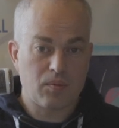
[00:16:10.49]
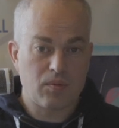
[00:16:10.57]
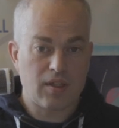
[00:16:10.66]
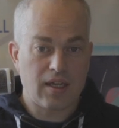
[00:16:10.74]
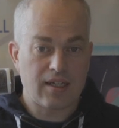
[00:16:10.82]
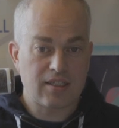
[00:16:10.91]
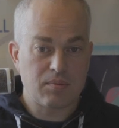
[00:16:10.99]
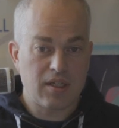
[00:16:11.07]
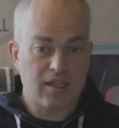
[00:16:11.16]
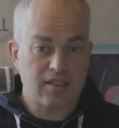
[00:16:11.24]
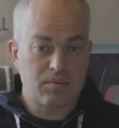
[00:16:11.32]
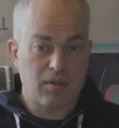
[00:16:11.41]
Xmin
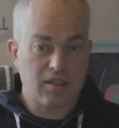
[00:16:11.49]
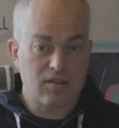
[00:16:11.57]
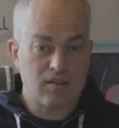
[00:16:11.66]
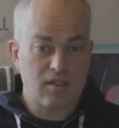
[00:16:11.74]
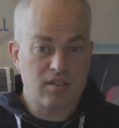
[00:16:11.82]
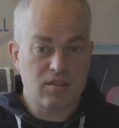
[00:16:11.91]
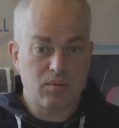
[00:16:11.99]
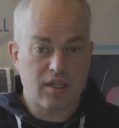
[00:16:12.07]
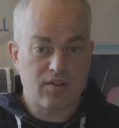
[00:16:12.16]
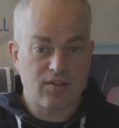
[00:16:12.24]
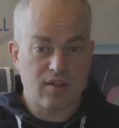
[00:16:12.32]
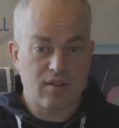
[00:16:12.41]
Xbox things we
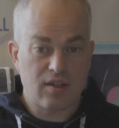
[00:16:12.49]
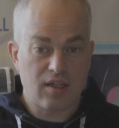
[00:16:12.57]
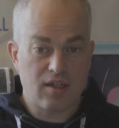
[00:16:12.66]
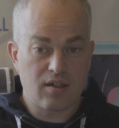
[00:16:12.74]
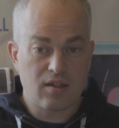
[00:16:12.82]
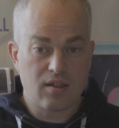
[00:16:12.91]
get sent here.